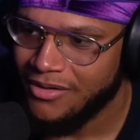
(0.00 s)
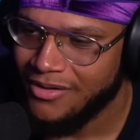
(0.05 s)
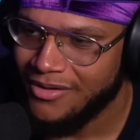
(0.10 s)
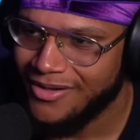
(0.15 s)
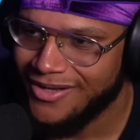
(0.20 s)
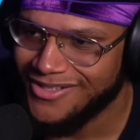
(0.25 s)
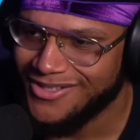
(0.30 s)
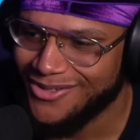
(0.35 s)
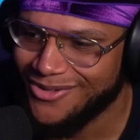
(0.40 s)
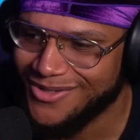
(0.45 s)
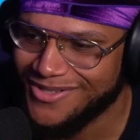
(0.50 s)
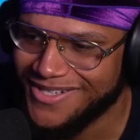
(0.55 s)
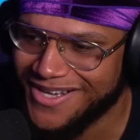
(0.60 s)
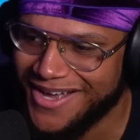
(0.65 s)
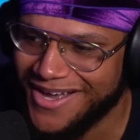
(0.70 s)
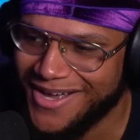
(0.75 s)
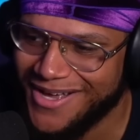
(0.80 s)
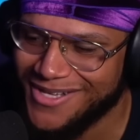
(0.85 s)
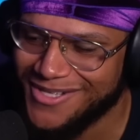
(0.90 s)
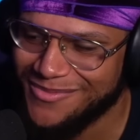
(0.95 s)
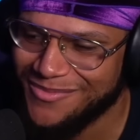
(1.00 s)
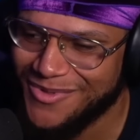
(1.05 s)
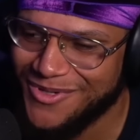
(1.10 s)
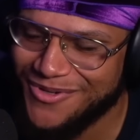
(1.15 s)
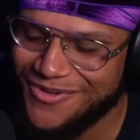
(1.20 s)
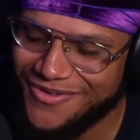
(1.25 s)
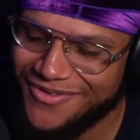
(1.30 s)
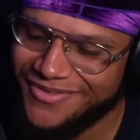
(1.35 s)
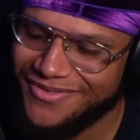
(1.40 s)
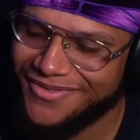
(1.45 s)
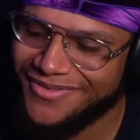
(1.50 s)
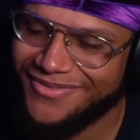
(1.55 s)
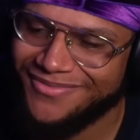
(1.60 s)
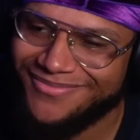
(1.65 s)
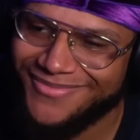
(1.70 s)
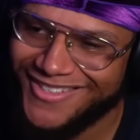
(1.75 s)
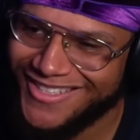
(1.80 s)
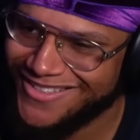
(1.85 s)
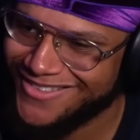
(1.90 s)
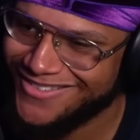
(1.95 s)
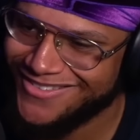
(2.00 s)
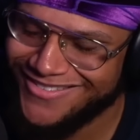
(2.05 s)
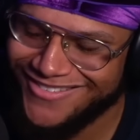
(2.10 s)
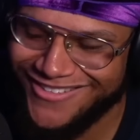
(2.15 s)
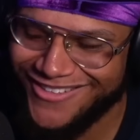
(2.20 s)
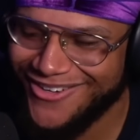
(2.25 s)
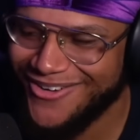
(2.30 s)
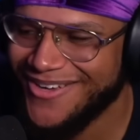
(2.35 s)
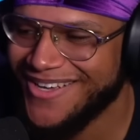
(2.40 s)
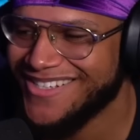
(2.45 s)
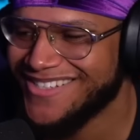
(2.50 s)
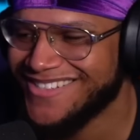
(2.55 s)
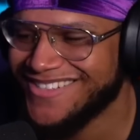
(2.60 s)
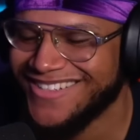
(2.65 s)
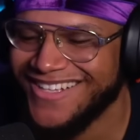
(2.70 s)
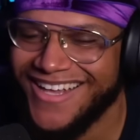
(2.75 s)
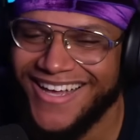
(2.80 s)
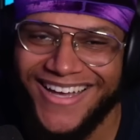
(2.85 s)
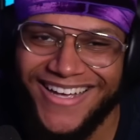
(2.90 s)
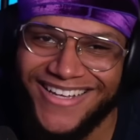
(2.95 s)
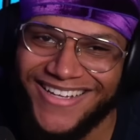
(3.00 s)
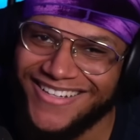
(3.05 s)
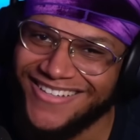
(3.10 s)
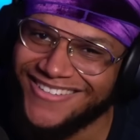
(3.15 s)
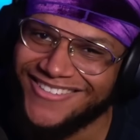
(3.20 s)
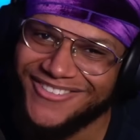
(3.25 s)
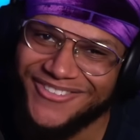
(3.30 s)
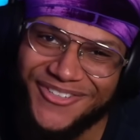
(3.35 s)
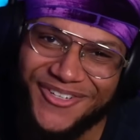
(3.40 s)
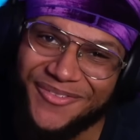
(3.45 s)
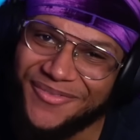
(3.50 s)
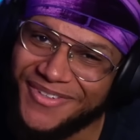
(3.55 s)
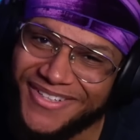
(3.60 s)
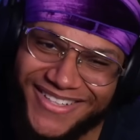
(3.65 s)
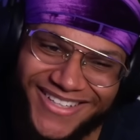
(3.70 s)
I saw its eyes move. Your ass is lying. Tripping.